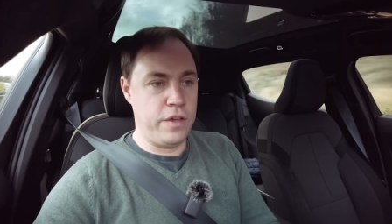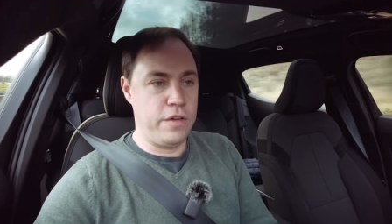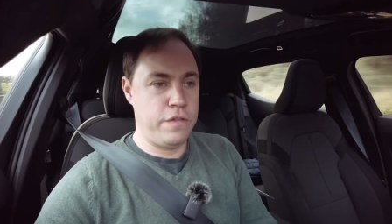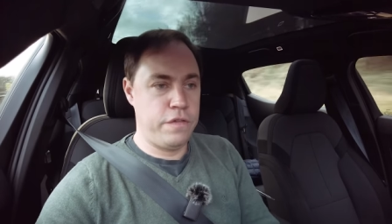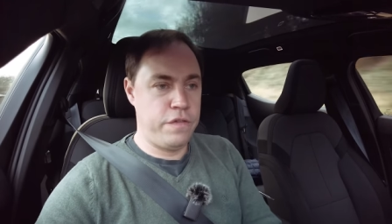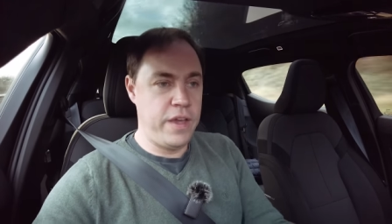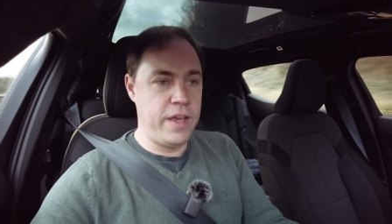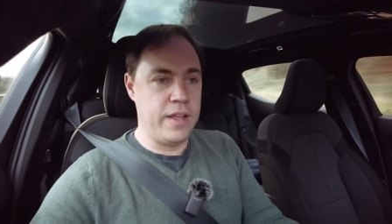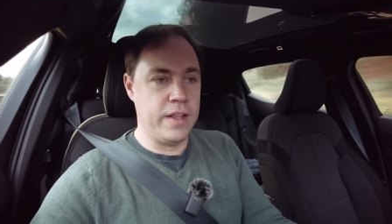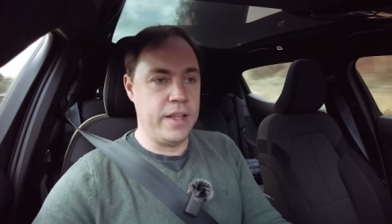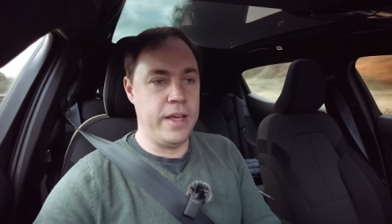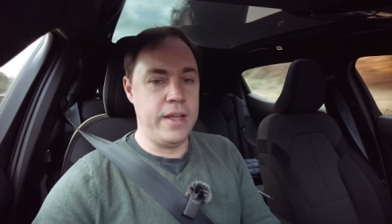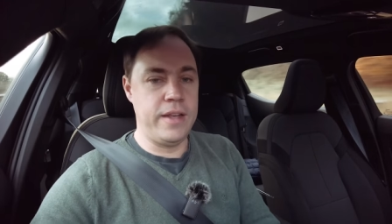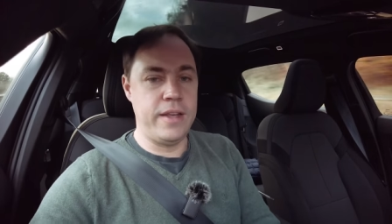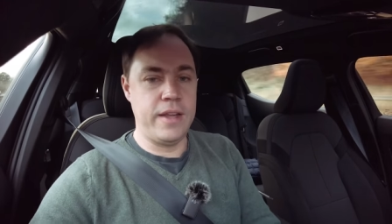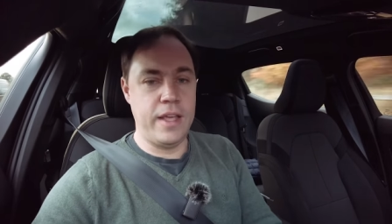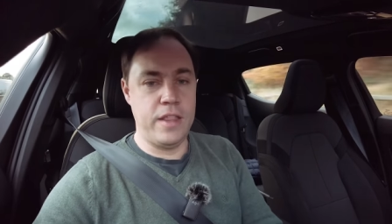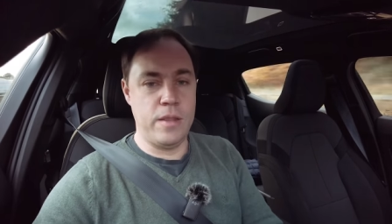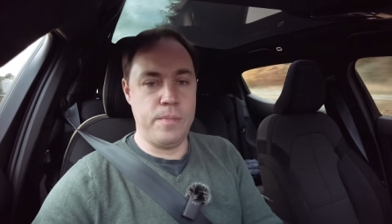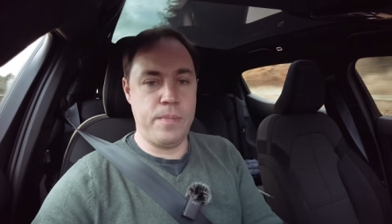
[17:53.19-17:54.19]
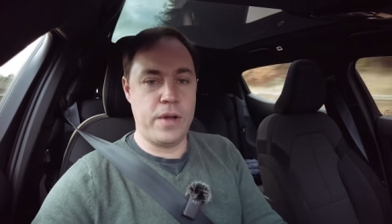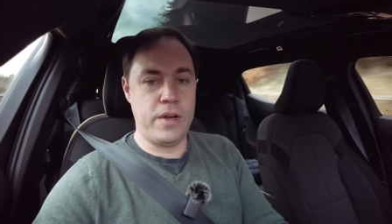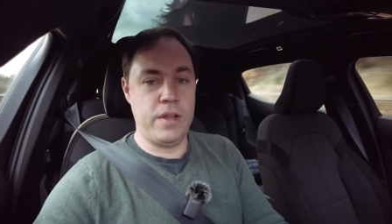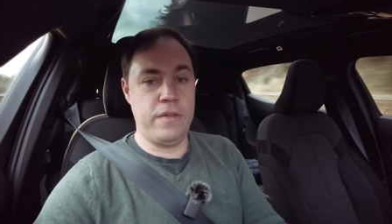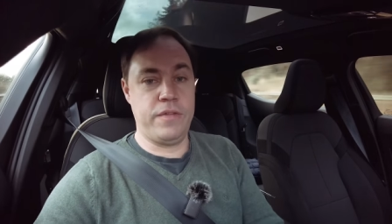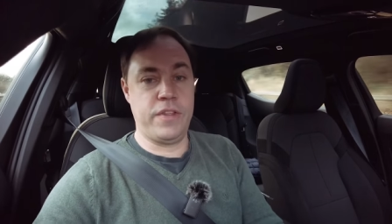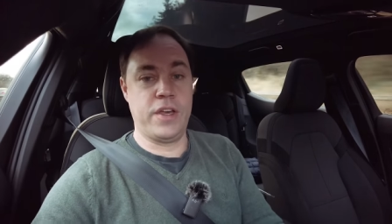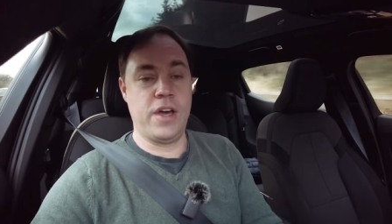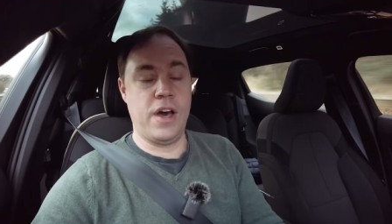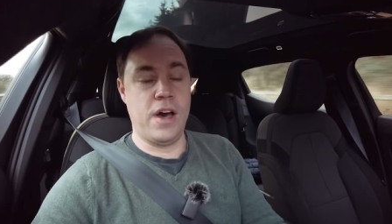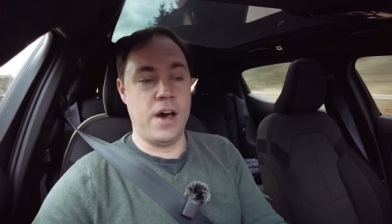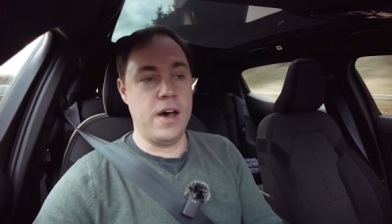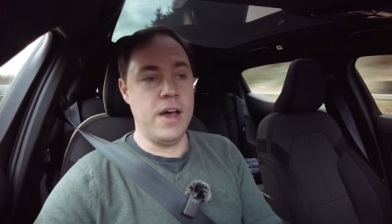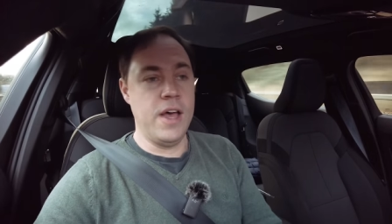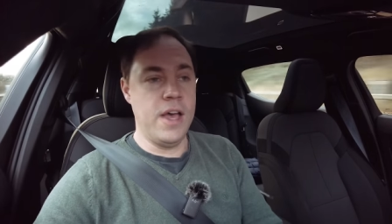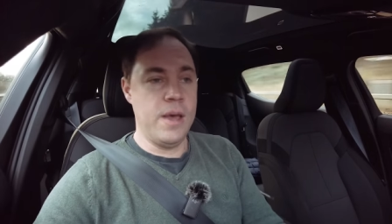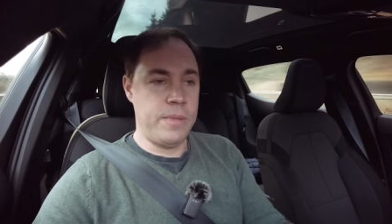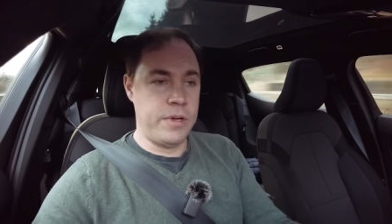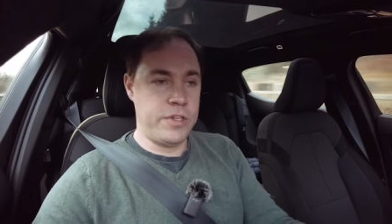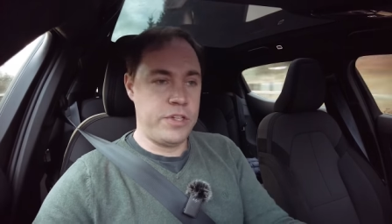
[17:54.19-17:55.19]
You feel it in the body of the car,
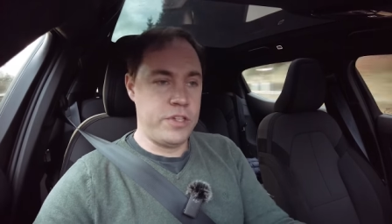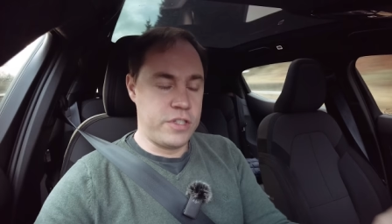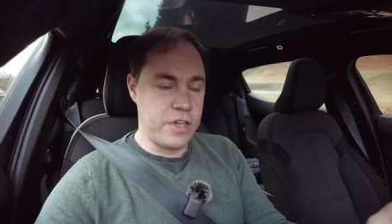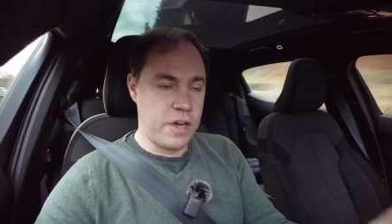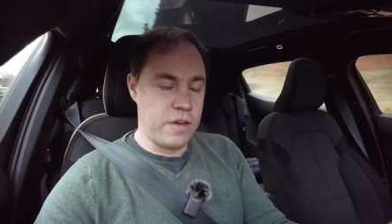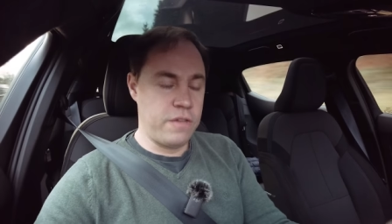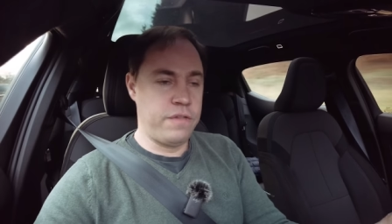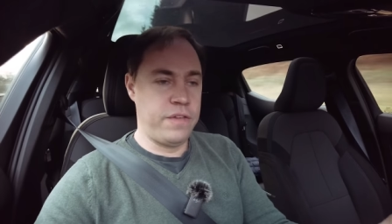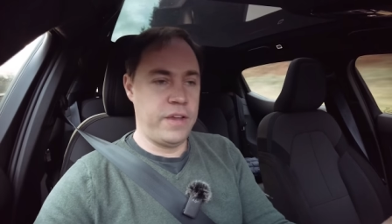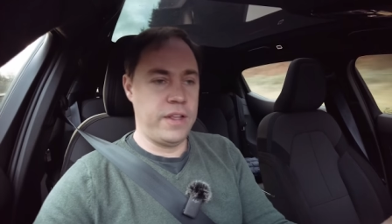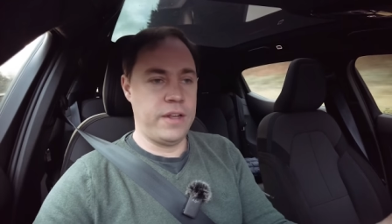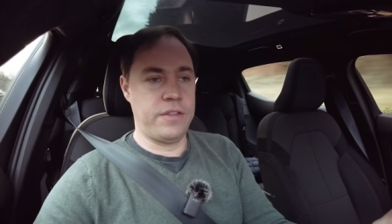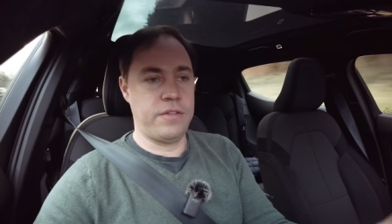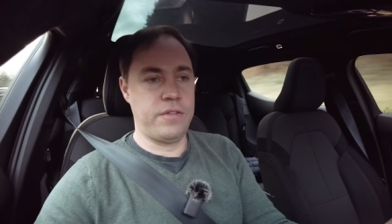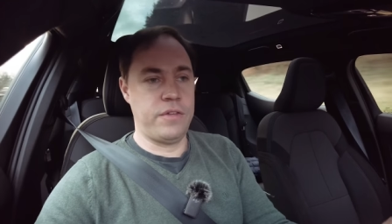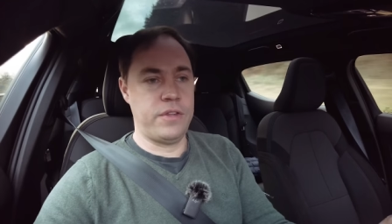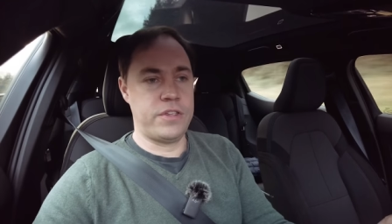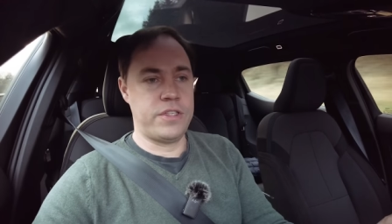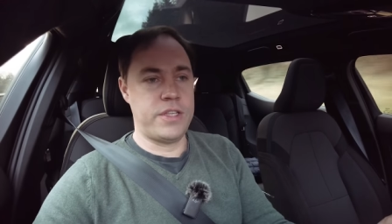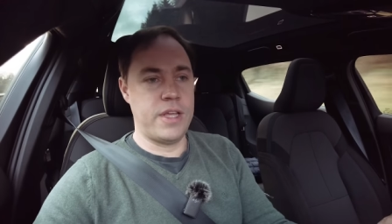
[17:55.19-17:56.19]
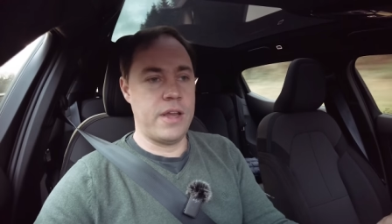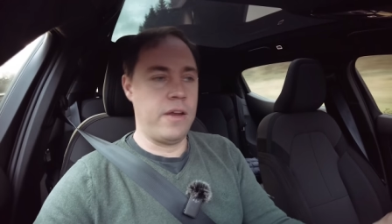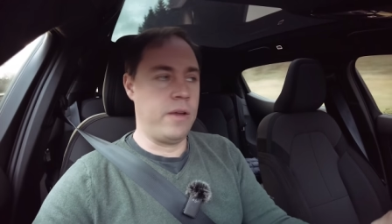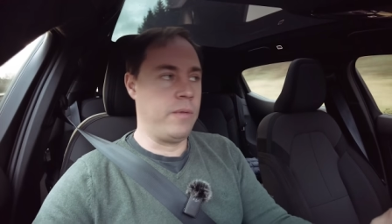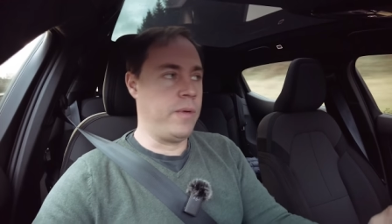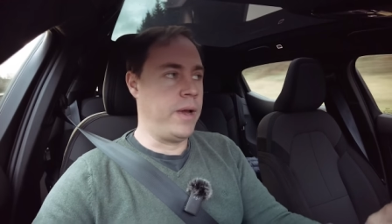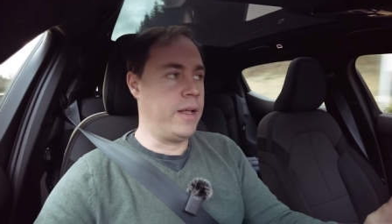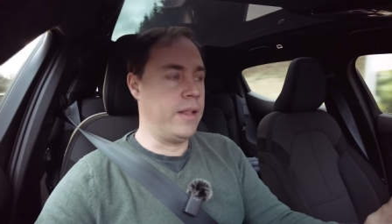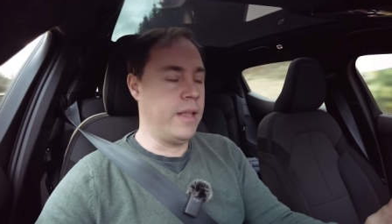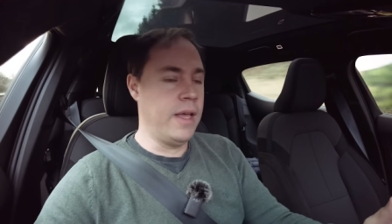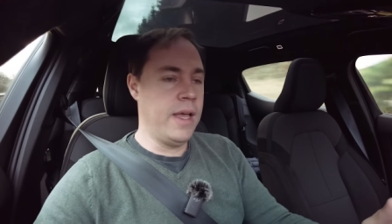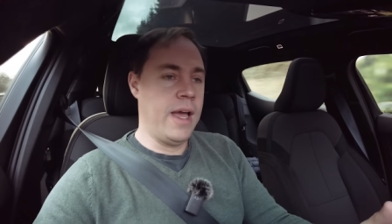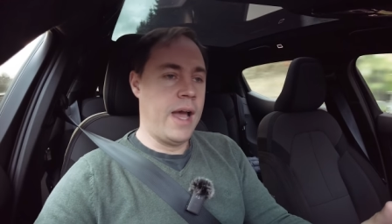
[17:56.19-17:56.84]
but you don't feel it through the steering wheel.